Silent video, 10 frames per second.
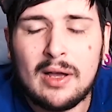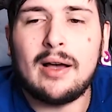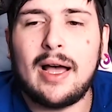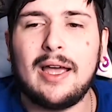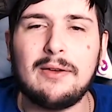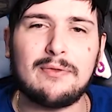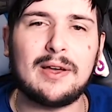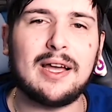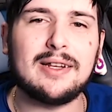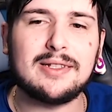Hey
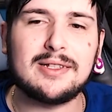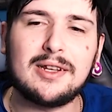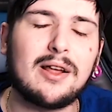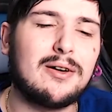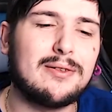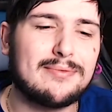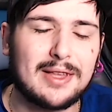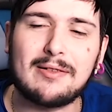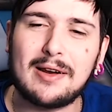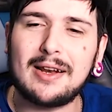fans, you know, I
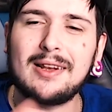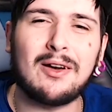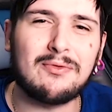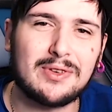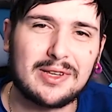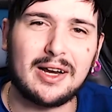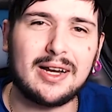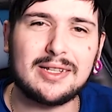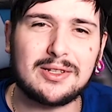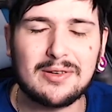really love you
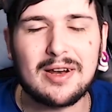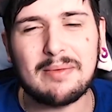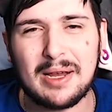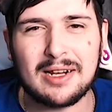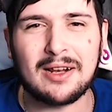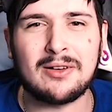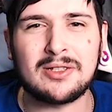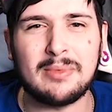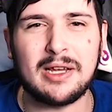guys. You really mean a lot to me.